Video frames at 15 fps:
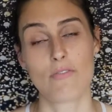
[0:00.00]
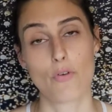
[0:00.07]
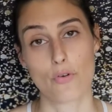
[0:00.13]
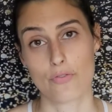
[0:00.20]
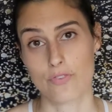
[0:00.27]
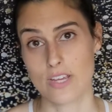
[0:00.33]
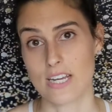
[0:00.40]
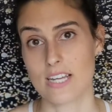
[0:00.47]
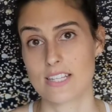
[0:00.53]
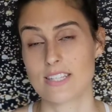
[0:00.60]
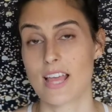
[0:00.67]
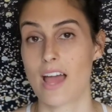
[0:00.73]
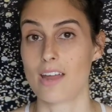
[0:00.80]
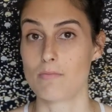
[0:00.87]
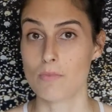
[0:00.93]
for Venus
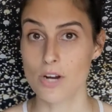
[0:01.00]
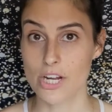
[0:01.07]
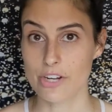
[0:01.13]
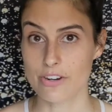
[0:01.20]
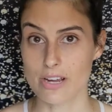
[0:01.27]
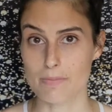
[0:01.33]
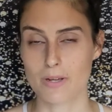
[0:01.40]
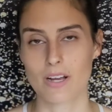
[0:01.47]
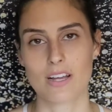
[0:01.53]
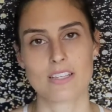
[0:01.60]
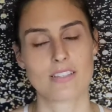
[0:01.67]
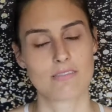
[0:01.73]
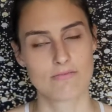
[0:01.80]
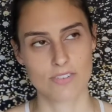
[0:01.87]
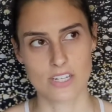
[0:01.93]
and Mercury
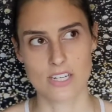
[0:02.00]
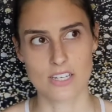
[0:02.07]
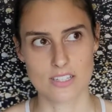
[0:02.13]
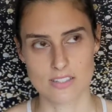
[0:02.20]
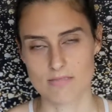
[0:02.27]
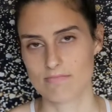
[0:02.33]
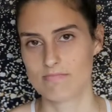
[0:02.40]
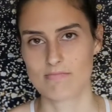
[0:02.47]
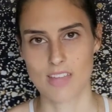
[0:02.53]
because Venus,